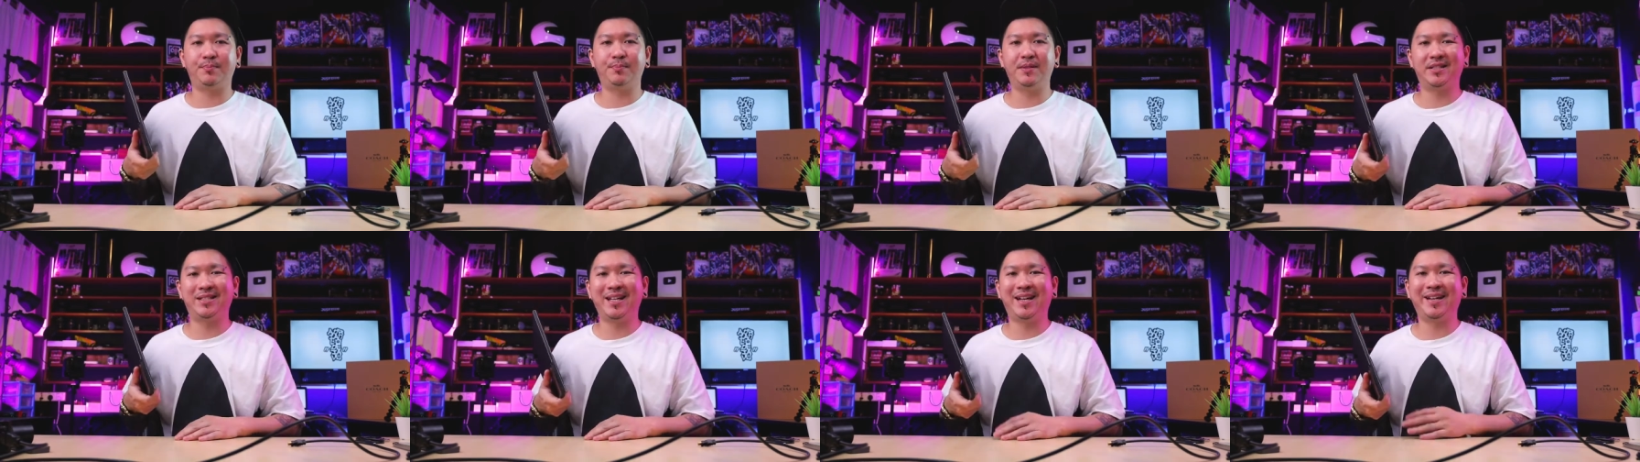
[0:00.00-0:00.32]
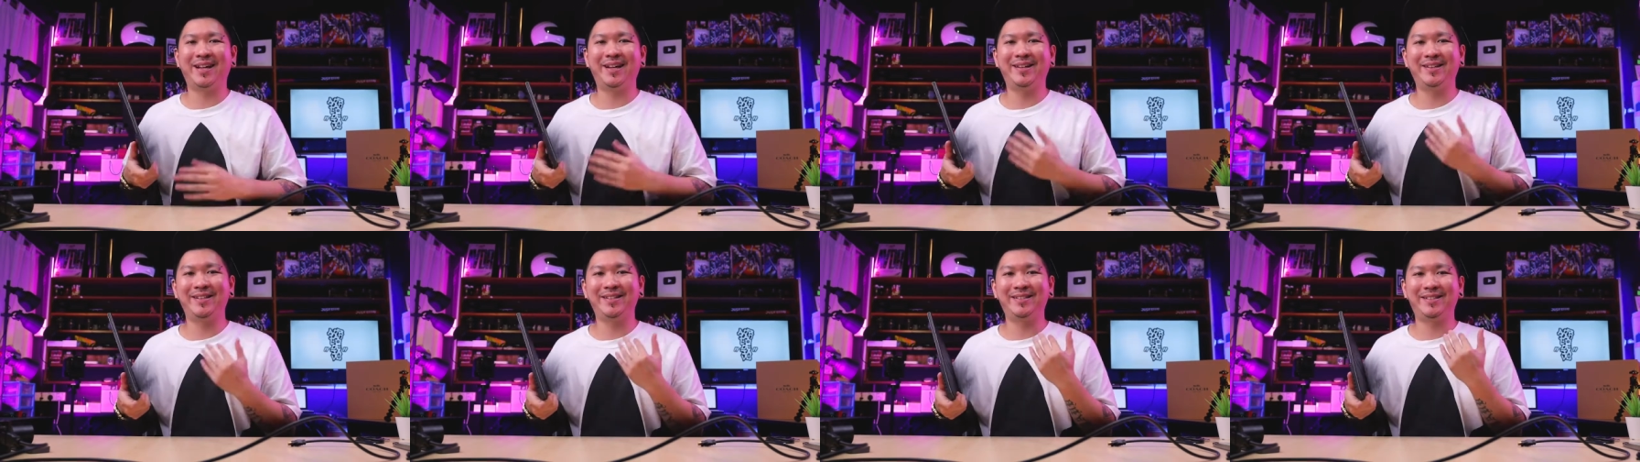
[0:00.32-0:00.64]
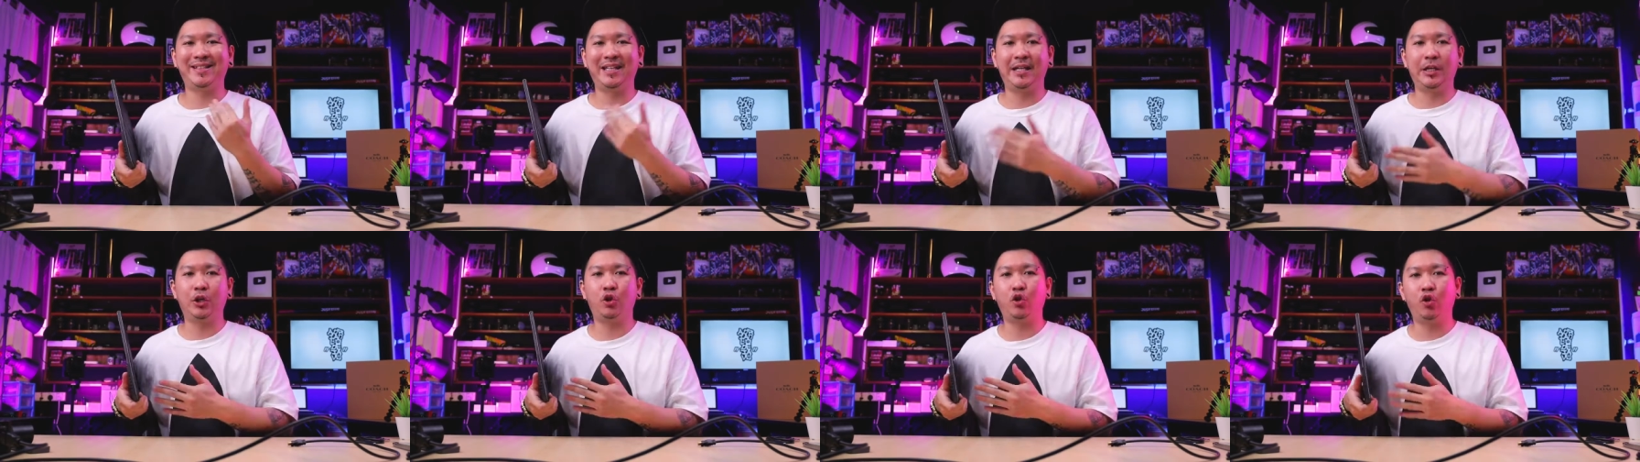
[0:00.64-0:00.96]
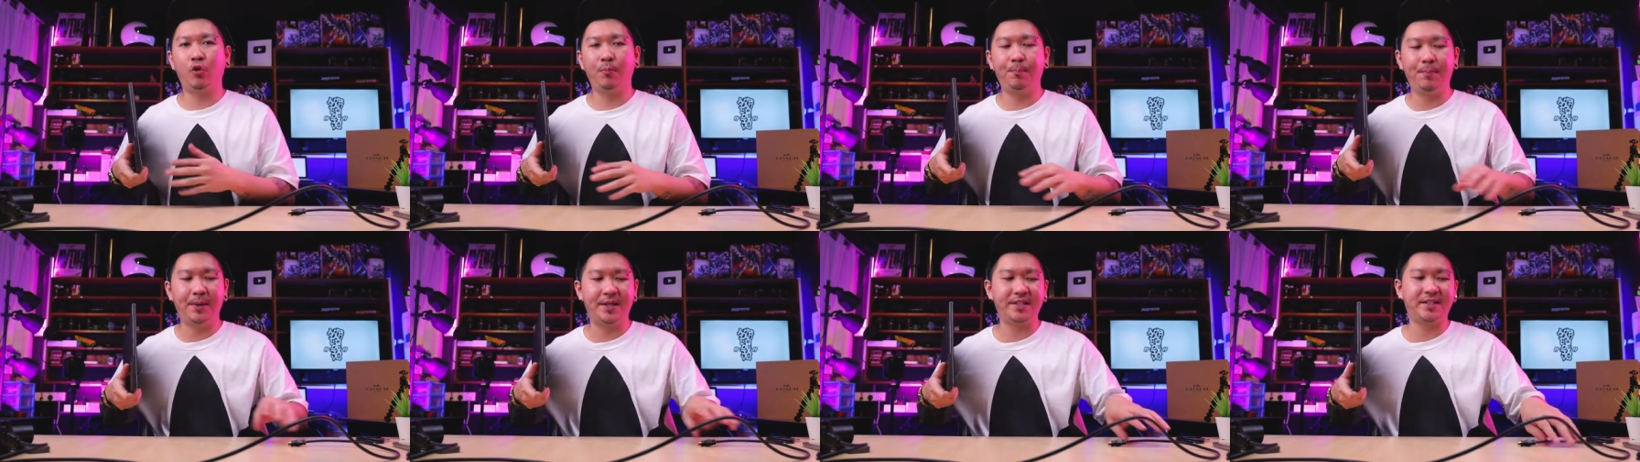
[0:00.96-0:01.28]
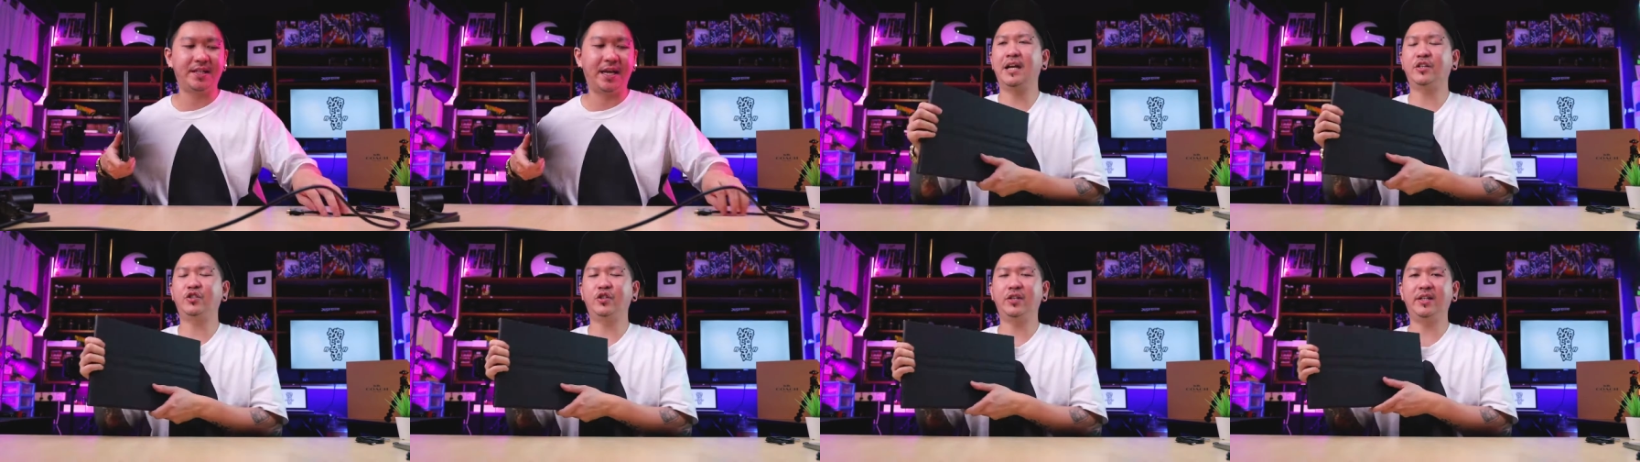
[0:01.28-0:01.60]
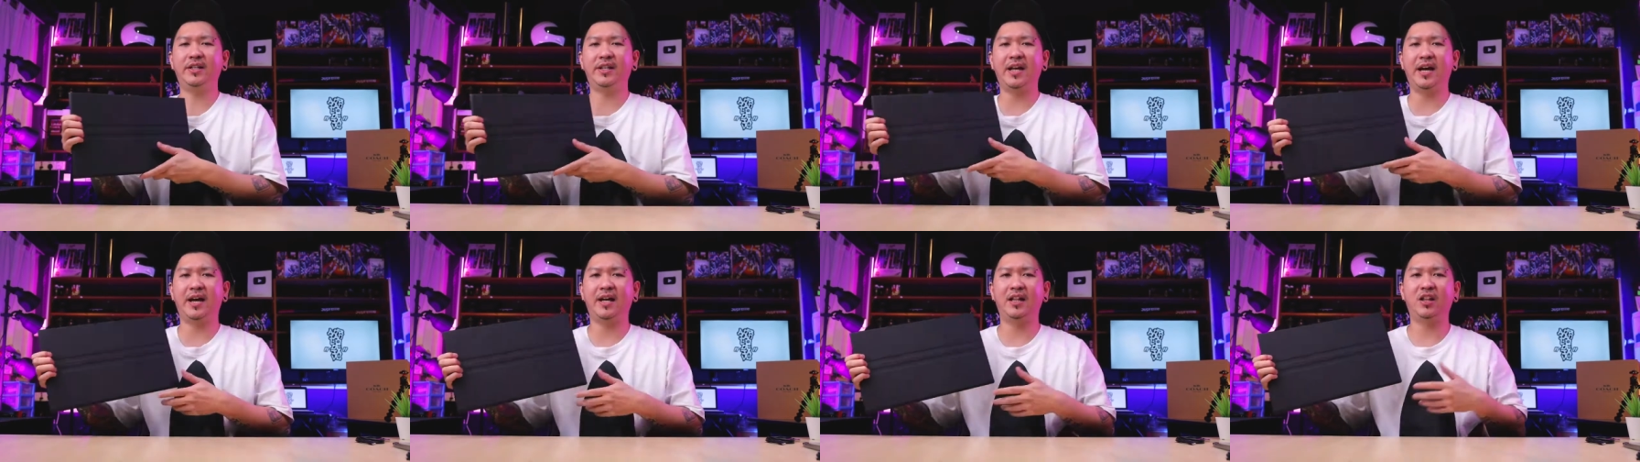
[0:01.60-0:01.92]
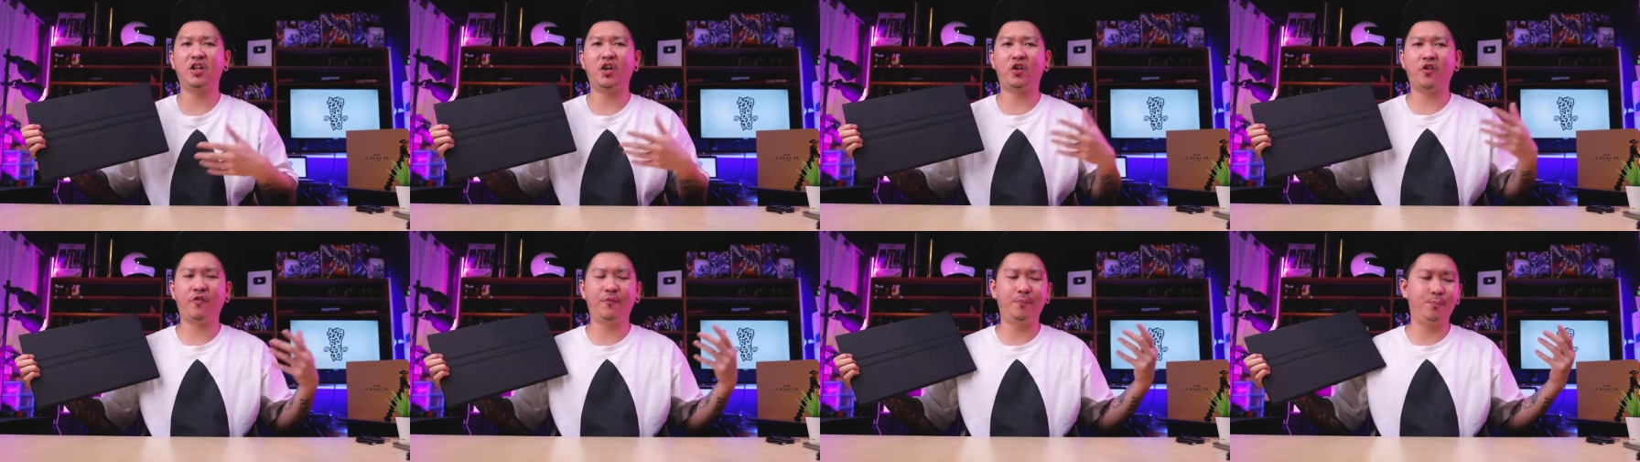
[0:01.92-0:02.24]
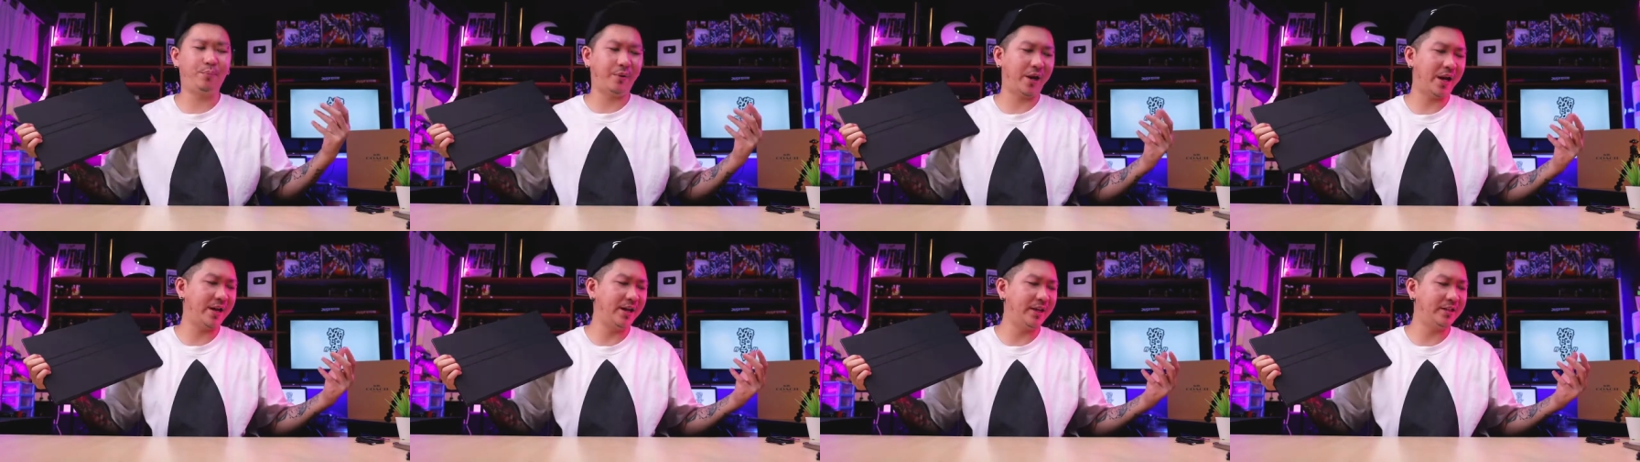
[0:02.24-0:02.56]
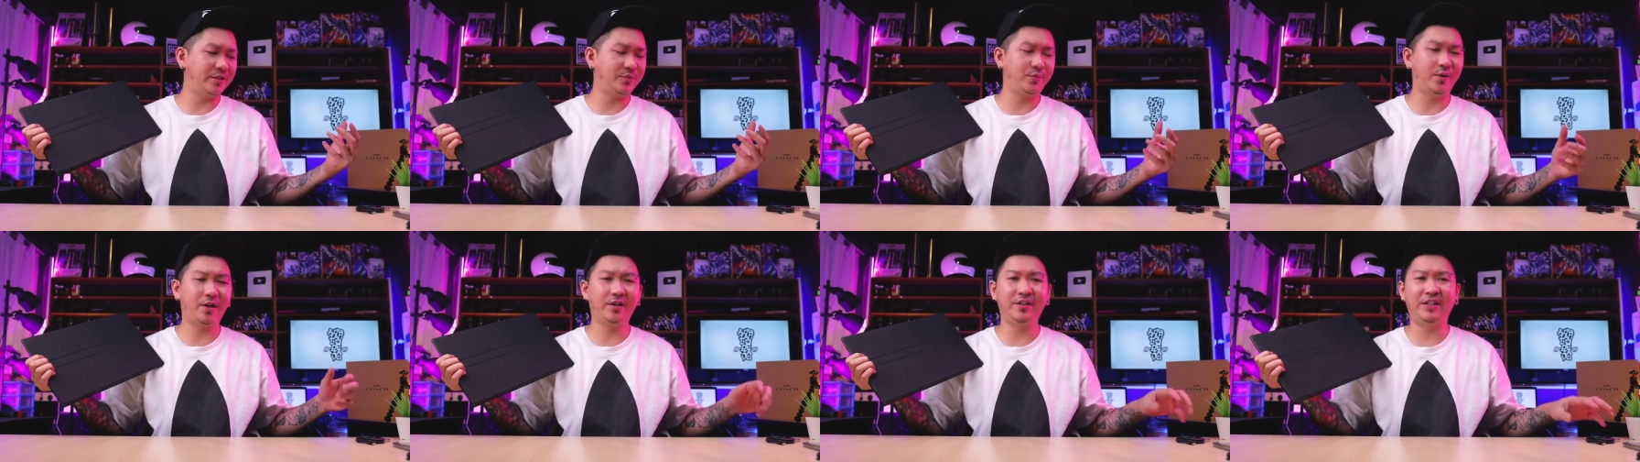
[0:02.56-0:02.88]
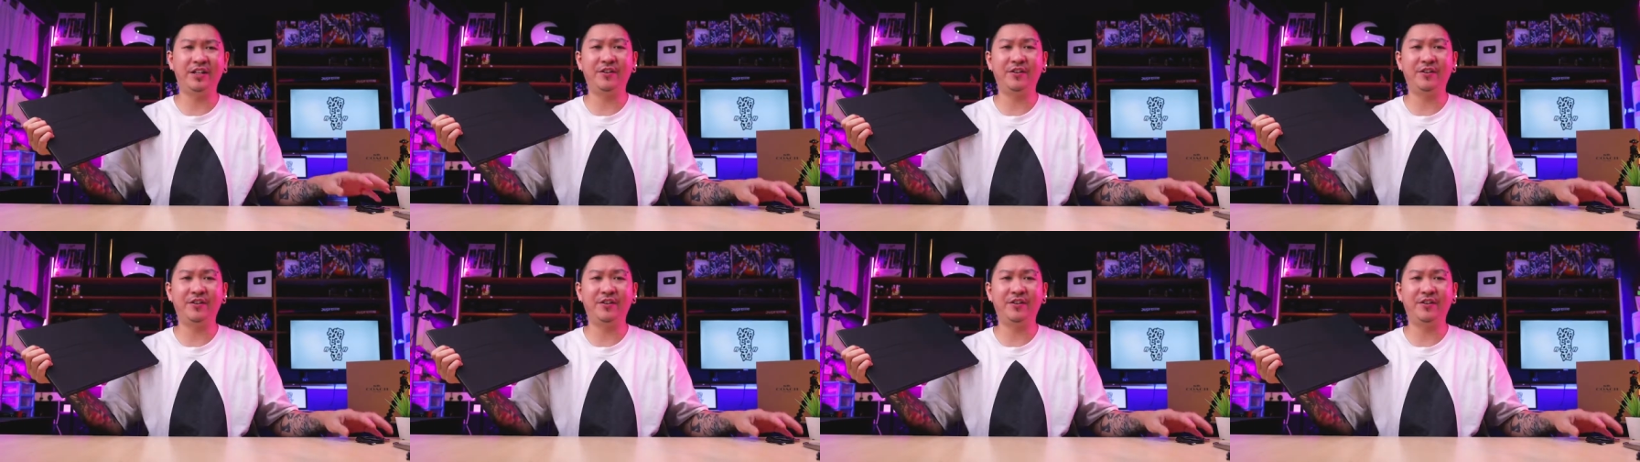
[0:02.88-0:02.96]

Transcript: Besides than this EGOBase, actually there are a lot of brand as well,